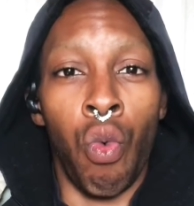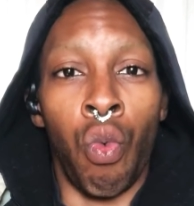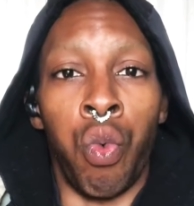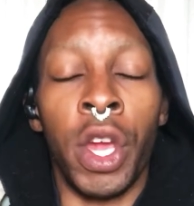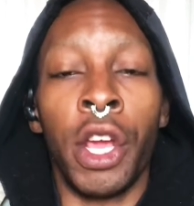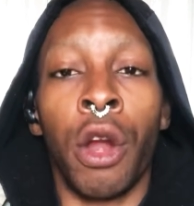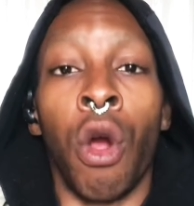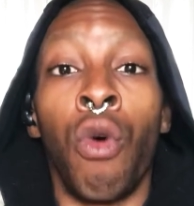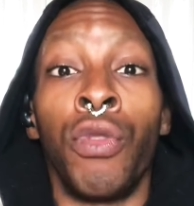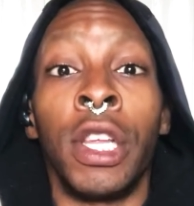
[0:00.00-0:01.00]
we are
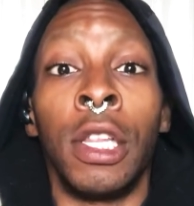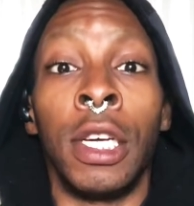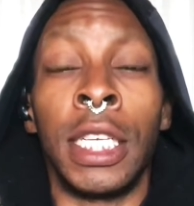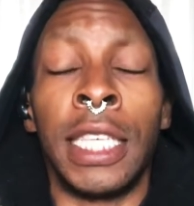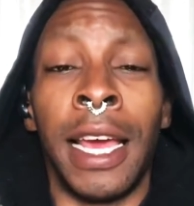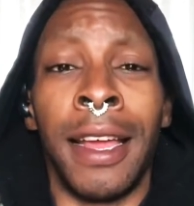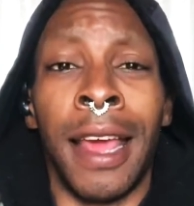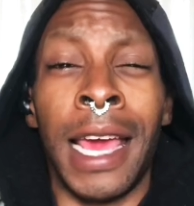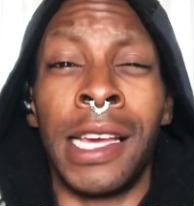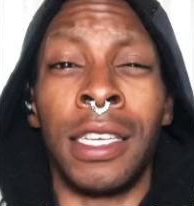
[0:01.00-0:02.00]
only looked at
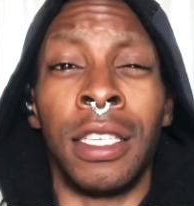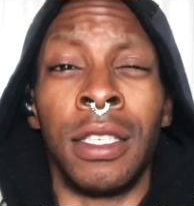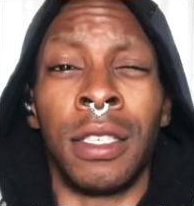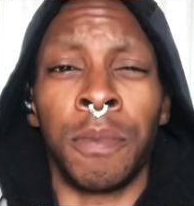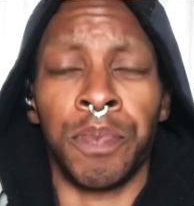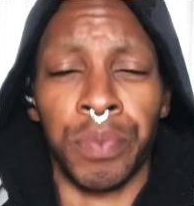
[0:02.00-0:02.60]
as